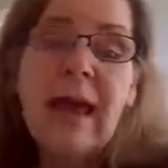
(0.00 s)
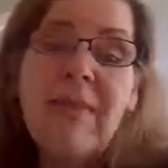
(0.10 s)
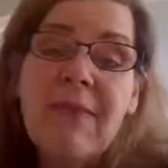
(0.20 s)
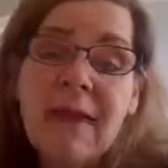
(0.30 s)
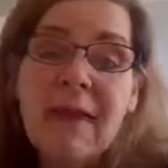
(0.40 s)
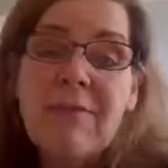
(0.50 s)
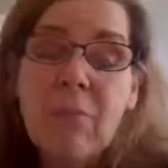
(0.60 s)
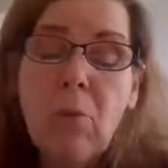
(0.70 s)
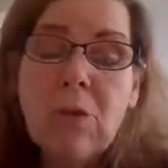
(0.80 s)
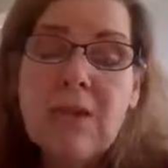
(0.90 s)
And then
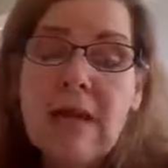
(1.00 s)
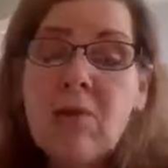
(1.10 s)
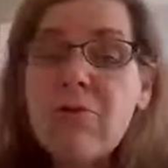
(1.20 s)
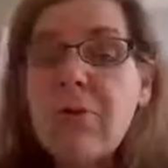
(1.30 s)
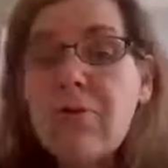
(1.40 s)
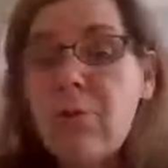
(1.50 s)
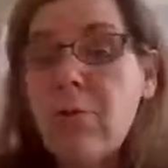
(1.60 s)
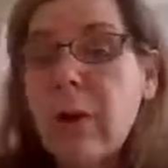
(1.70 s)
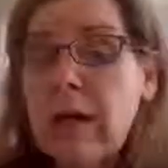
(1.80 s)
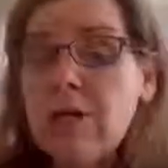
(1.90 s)
even more dangerous, which
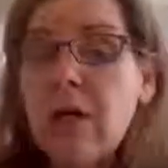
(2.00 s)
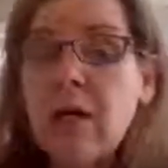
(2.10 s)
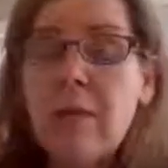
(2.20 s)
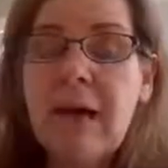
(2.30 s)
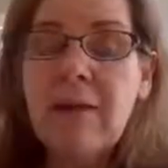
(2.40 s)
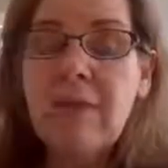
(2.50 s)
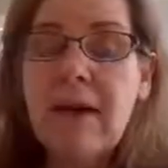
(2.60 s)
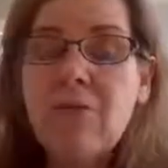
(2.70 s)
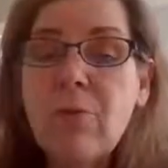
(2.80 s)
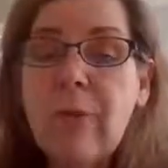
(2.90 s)
we're going to talk about
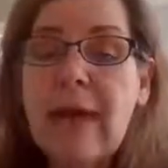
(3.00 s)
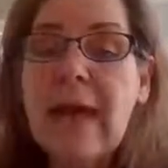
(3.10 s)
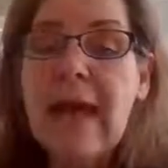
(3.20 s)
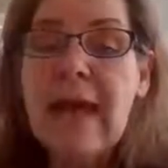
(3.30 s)
next week,